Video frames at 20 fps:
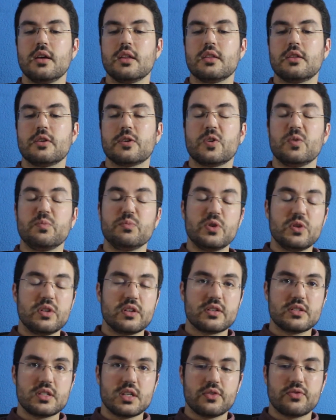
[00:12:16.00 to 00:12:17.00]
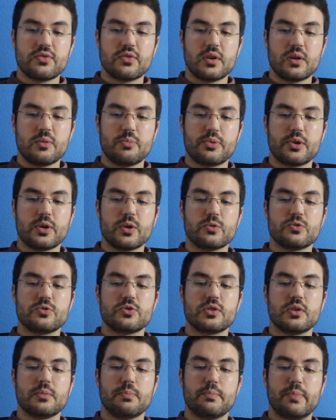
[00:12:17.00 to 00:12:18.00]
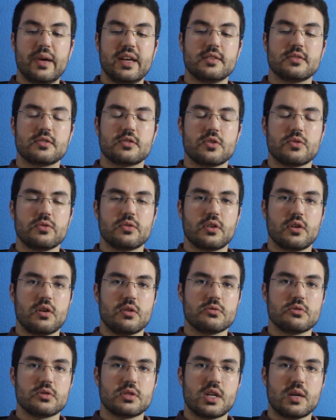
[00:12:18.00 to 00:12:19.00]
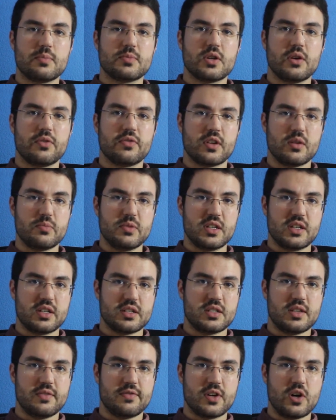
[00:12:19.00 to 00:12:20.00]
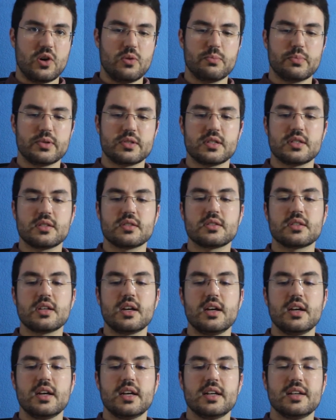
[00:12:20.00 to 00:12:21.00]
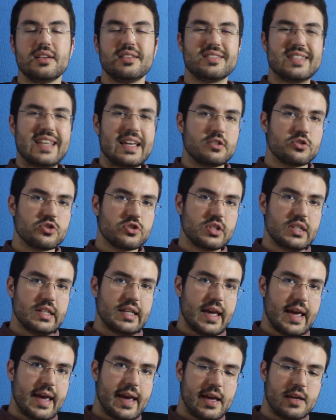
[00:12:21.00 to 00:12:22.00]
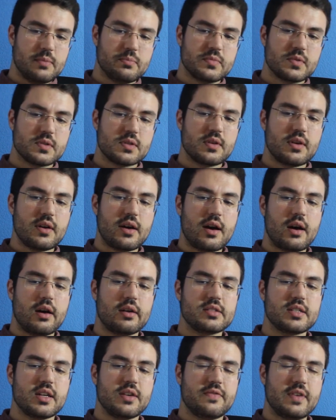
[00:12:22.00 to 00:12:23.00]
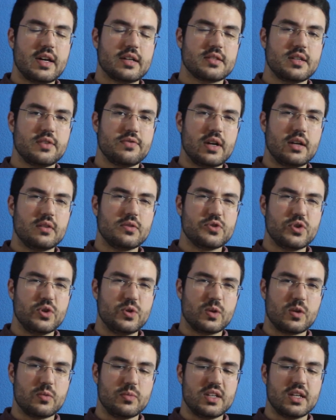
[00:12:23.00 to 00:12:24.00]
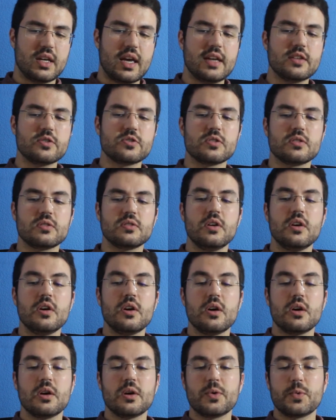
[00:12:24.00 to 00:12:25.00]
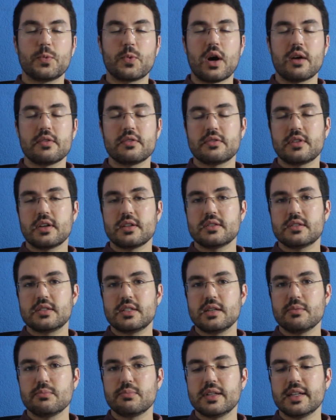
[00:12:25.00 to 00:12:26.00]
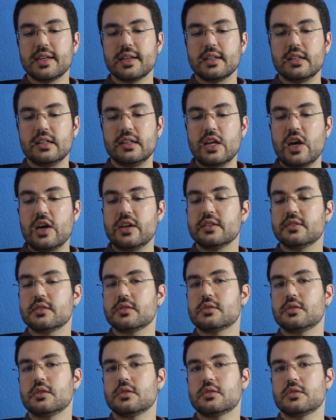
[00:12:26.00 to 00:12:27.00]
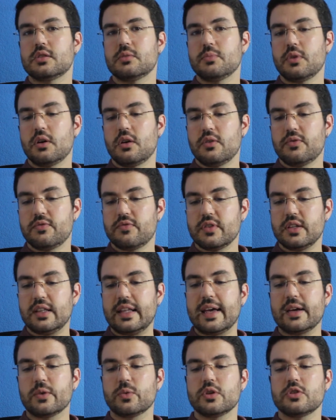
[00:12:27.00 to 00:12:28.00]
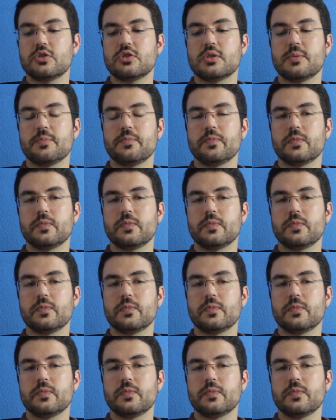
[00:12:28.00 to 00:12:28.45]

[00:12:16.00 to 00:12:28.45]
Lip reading: The communicative approach, based on the concept of communicative competence, essentially aims at effective L2 communication rather than simply learning the system of the language,